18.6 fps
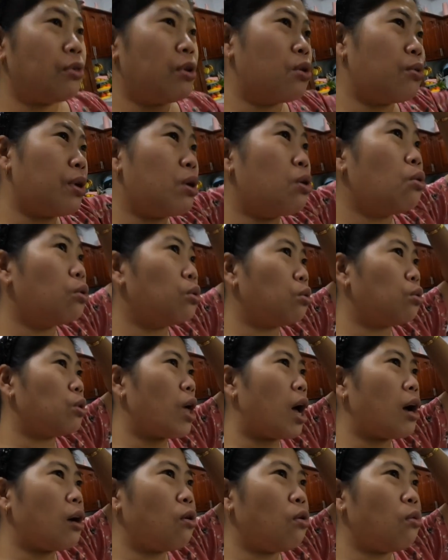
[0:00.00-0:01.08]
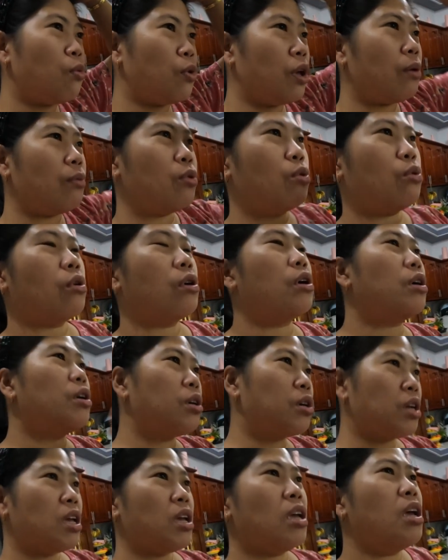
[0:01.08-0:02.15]
After we go to Tagum, we have to
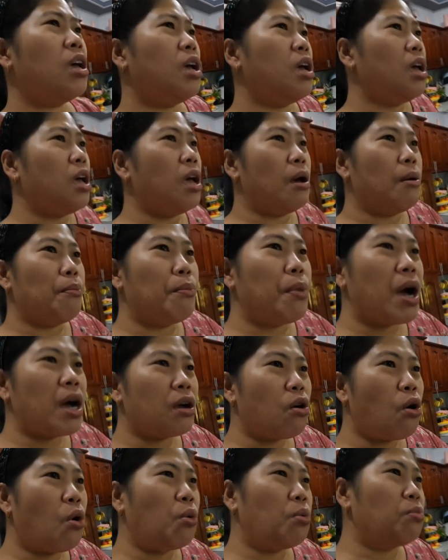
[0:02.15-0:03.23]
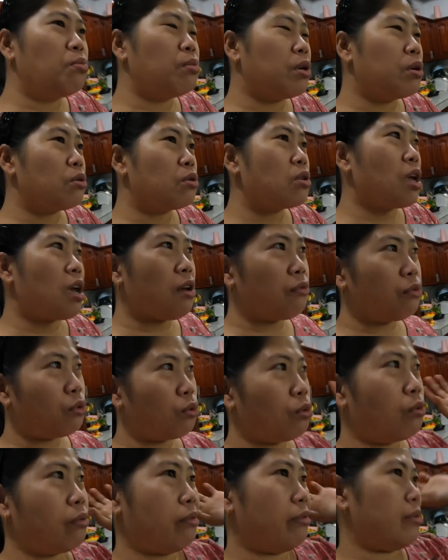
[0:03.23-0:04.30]
hurry back home because I
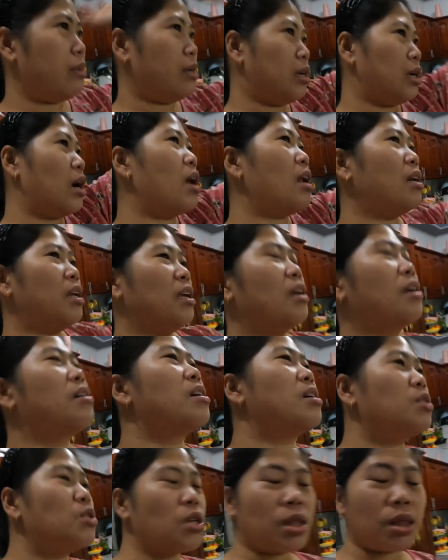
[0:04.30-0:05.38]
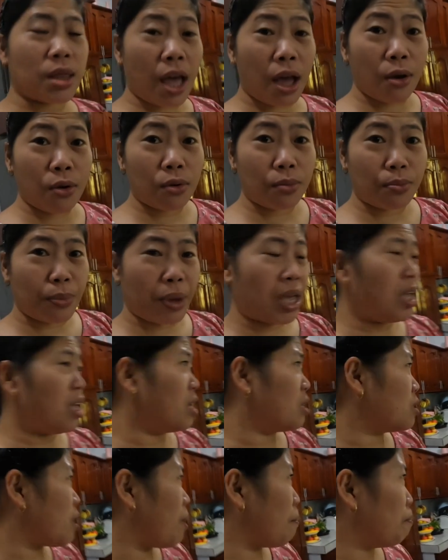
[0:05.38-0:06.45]
have to run errands in town,
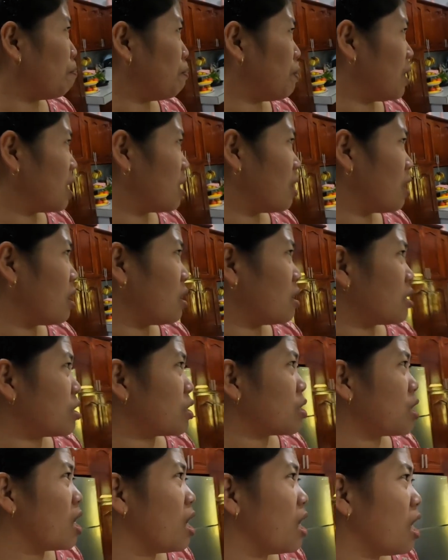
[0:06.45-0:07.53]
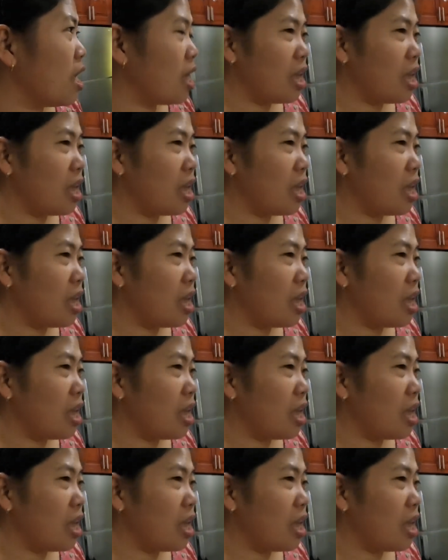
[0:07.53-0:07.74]
paying some bills,